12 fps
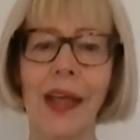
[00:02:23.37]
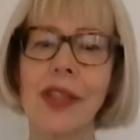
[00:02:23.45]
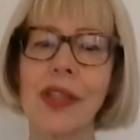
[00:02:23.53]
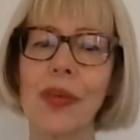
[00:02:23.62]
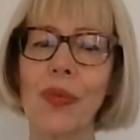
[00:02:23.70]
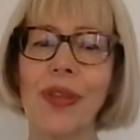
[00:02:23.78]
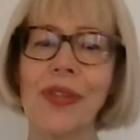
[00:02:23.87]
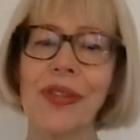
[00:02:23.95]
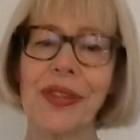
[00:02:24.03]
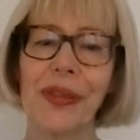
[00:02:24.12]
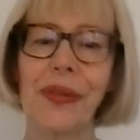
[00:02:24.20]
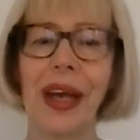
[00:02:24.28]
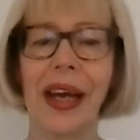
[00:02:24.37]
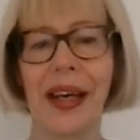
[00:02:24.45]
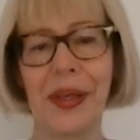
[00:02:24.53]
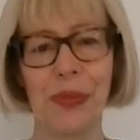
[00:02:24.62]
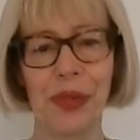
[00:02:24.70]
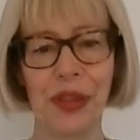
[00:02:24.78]
So what do
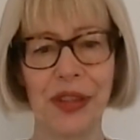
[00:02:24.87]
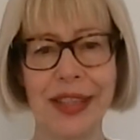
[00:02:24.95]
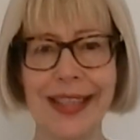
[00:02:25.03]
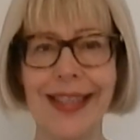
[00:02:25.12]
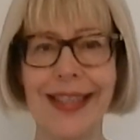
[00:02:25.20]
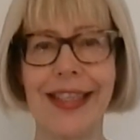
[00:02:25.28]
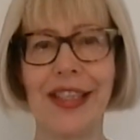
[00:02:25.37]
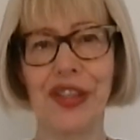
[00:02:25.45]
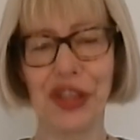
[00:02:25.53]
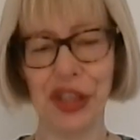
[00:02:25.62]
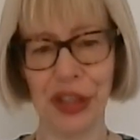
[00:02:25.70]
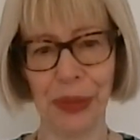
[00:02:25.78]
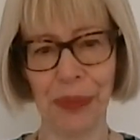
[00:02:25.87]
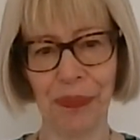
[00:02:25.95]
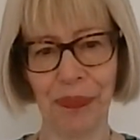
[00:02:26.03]
Admiral Nurses do?